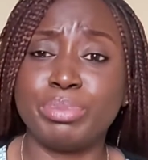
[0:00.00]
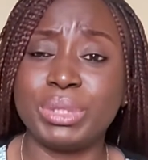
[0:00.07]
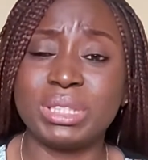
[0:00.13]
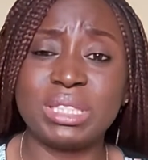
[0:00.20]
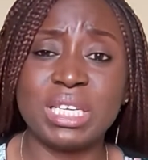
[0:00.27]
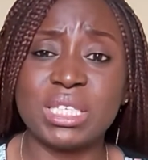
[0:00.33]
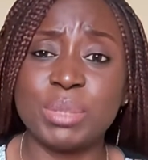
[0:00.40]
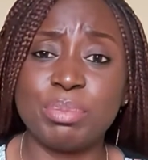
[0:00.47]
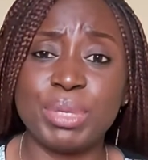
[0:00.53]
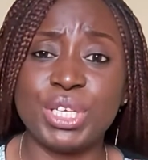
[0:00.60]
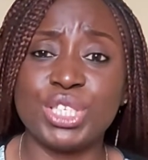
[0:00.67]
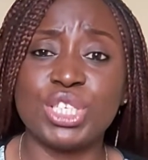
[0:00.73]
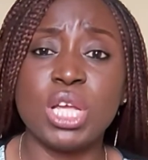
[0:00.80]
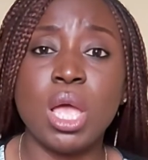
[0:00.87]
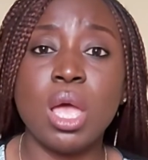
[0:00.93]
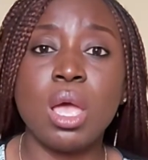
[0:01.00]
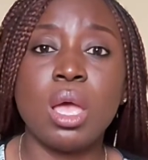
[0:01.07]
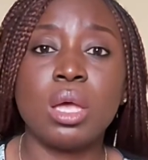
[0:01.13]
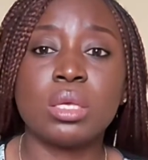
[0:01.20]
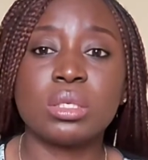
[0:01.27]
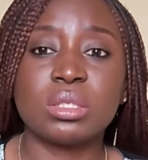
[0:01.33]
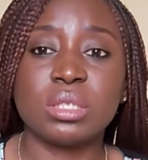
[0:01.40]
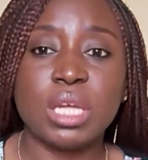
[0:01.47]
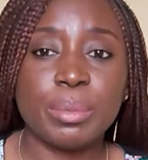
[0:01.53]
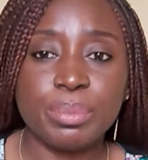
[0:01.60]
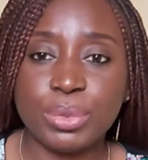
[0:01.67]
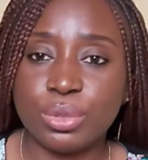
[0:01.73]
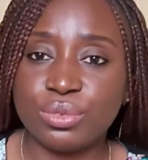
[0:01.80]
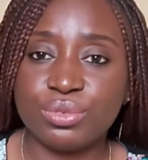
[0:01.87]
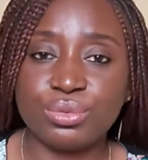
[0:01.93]
business page.
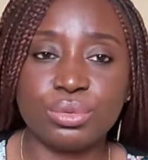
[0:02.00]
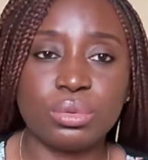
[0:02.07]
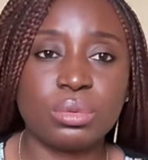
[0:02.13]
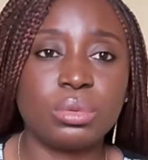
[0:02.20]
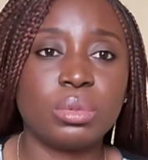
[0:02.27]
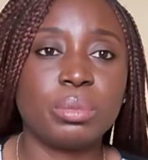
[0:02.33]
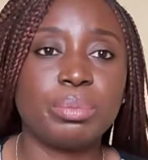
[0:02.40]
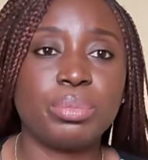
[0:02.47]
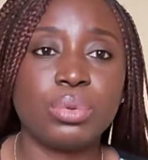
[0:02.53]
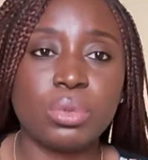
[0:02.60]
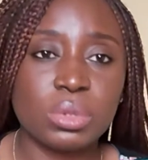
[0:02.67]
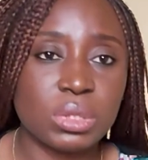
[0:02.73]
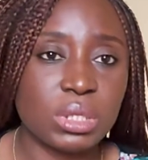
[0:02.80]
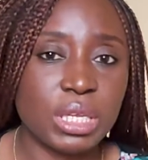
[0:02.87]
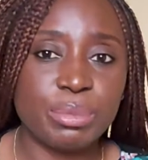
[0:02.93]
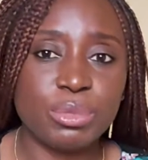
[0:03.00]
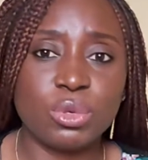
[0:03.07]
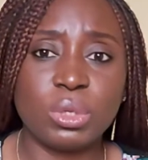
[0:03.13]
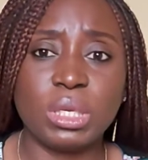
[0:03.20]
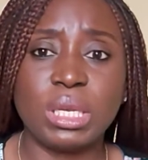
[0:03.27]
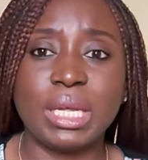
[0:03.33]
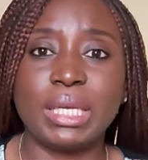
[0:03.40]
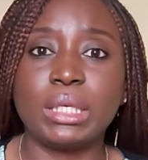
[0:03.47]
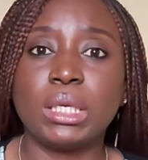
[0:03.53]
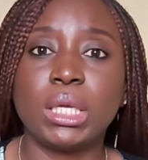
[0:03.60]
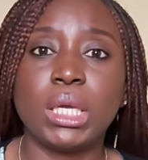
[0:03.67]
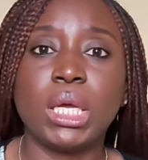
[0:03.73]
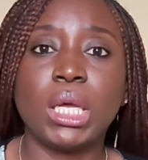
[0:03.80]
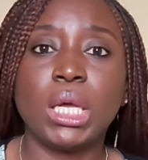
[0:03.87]
Snap your food, post them online,